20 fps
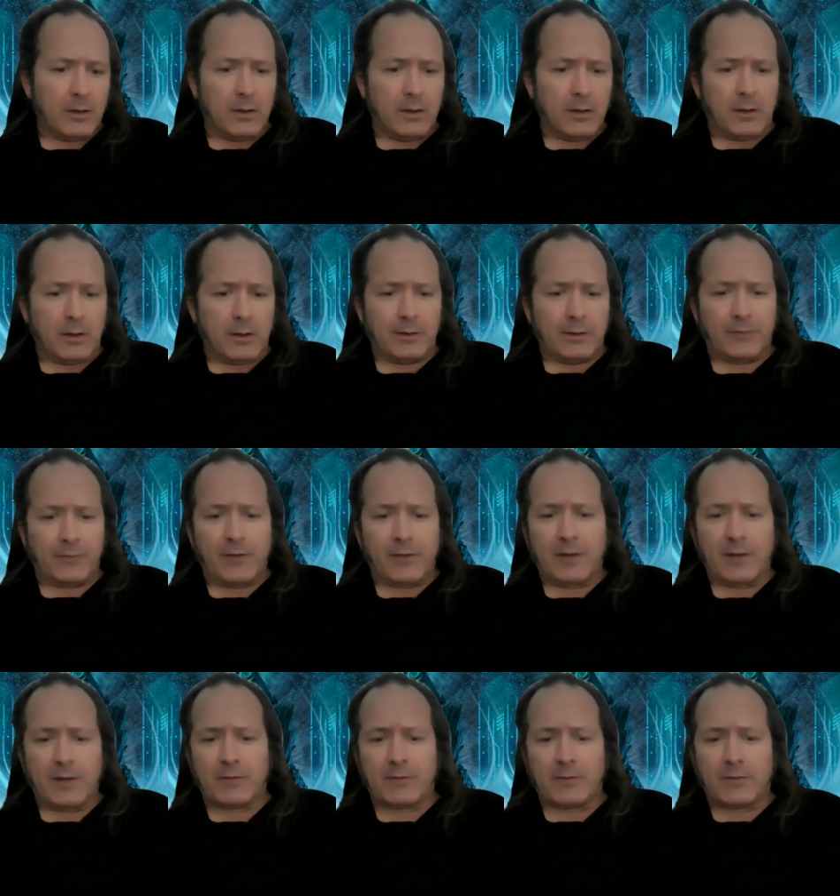and let's
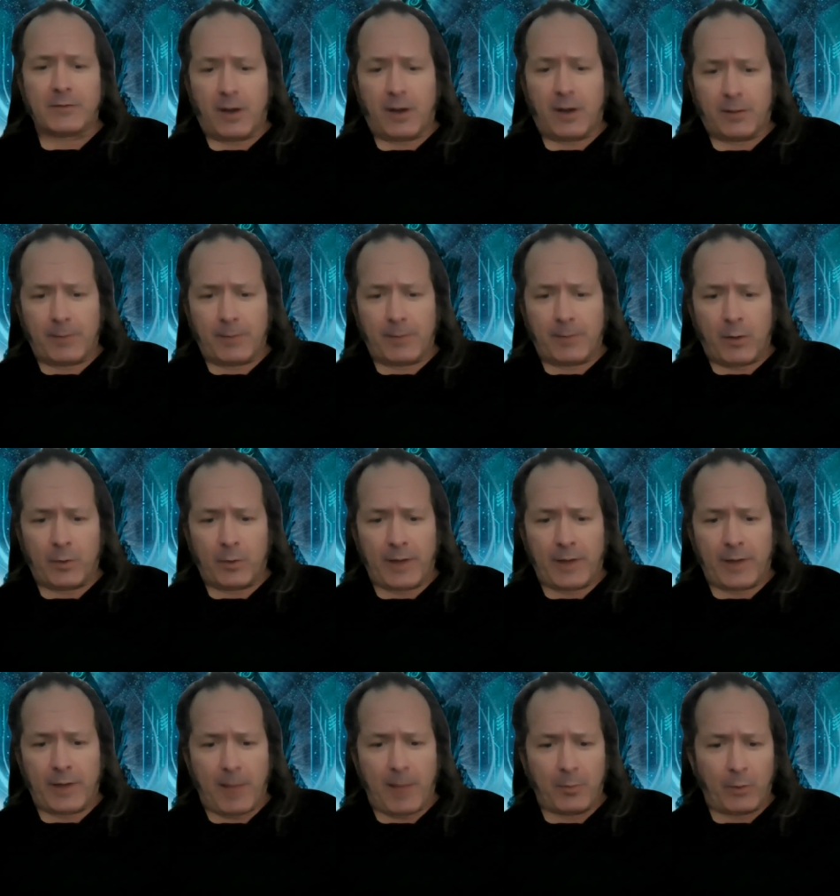not even talk about what
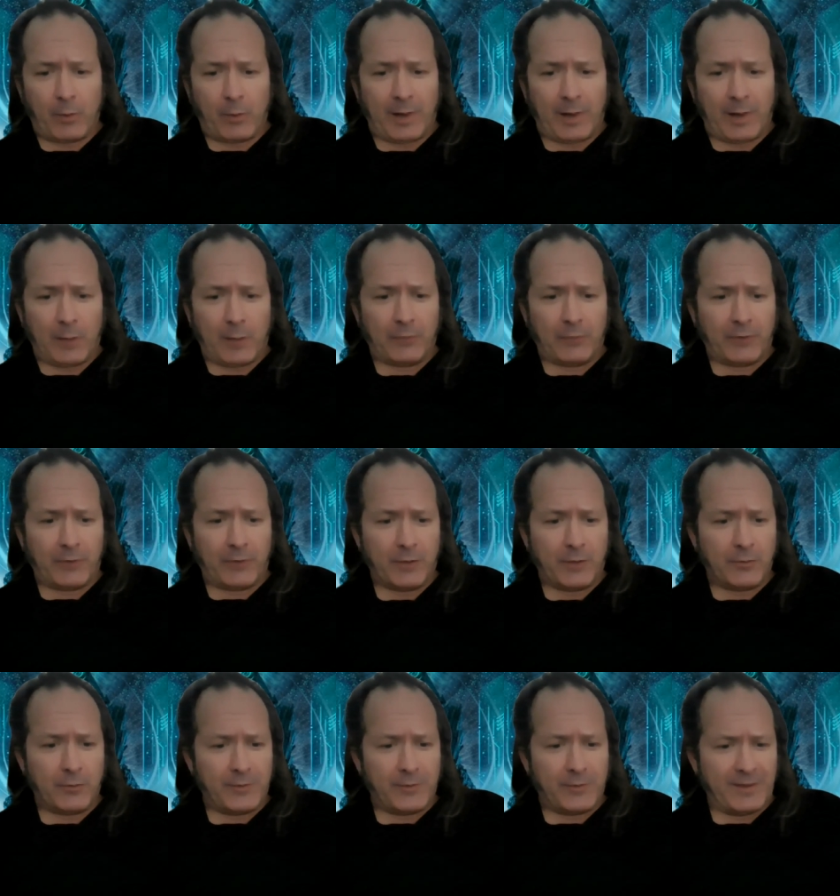happened while I was
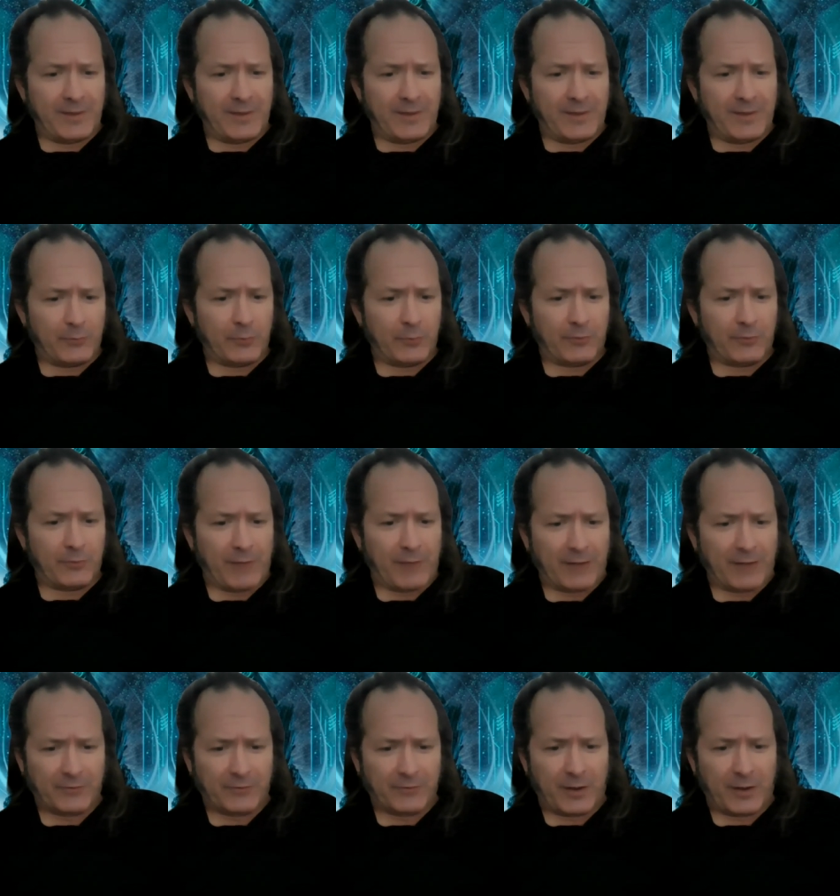under the influence of
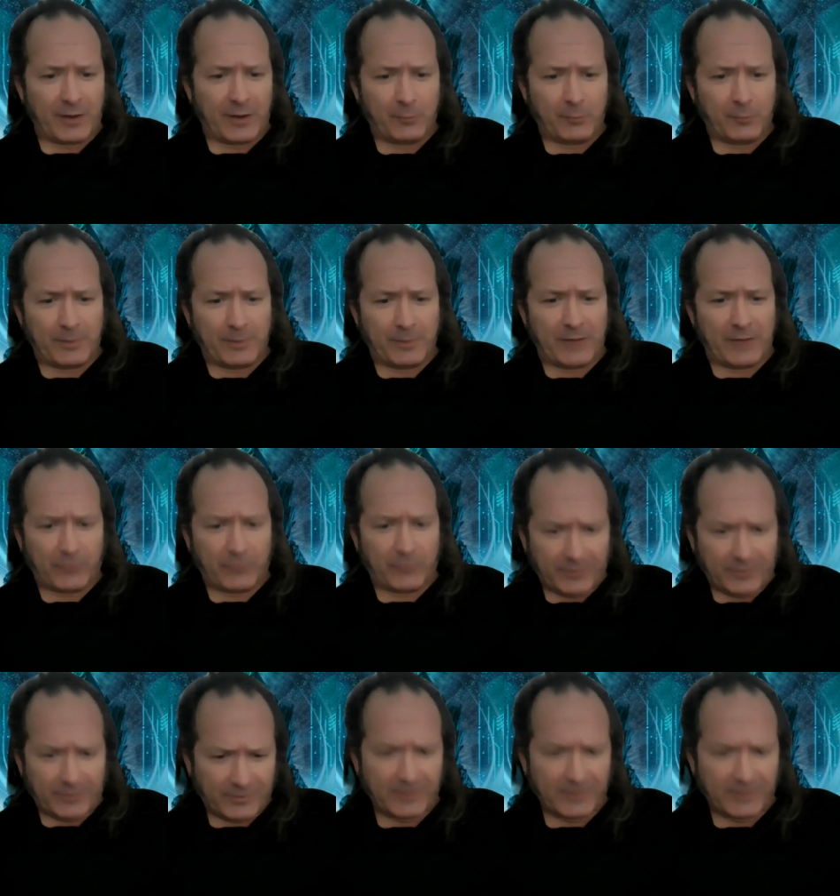hostile supernatural
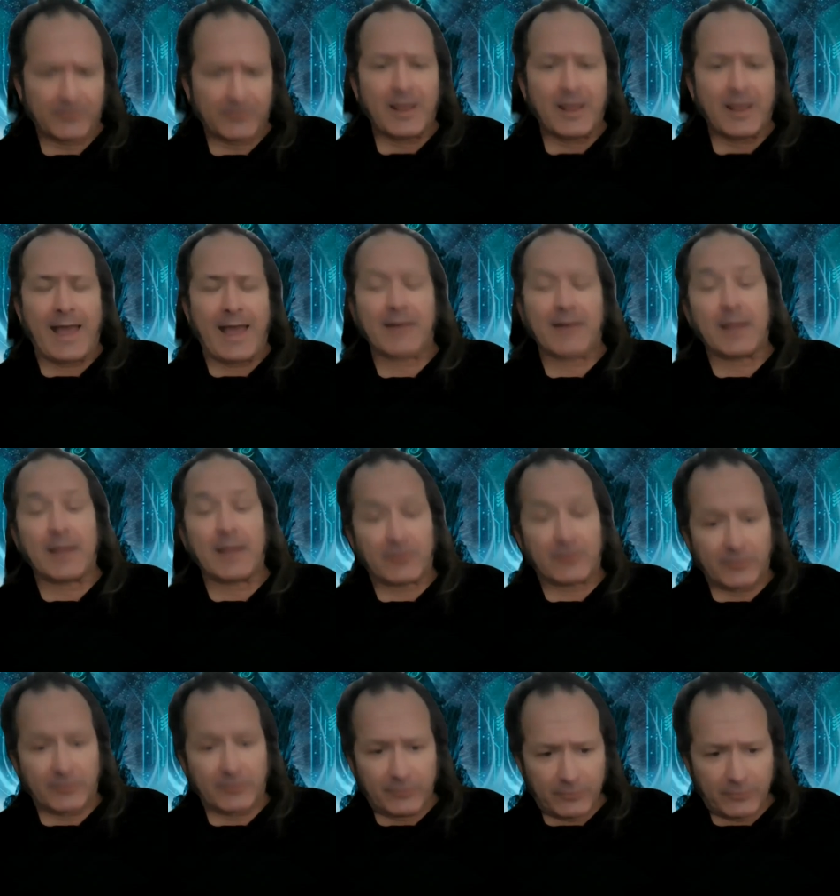entities and
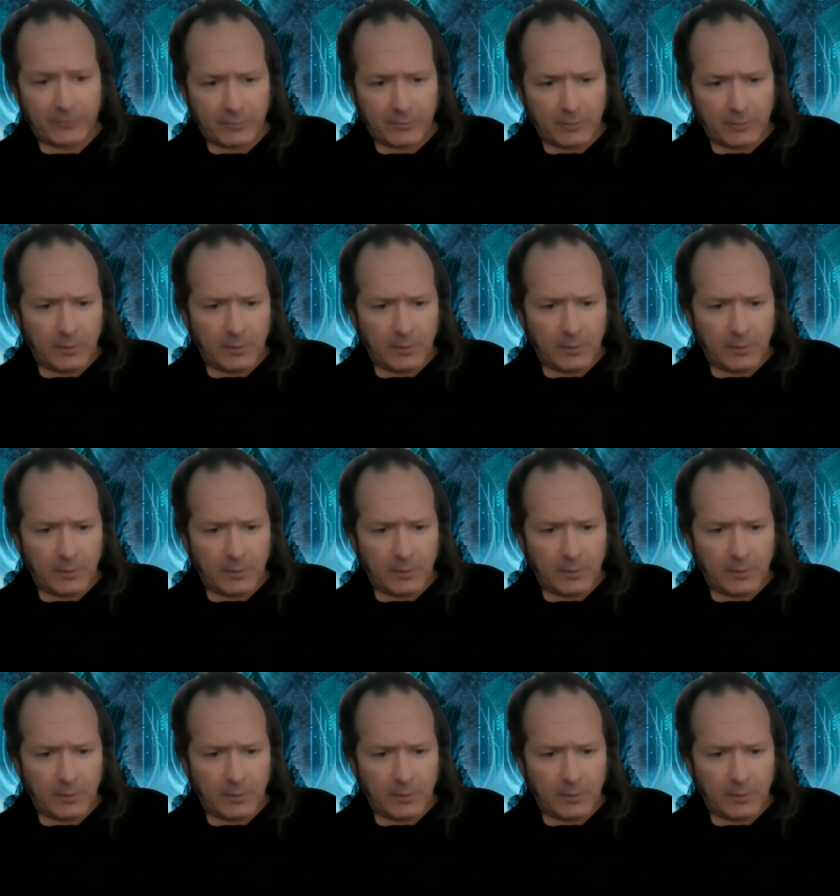agents.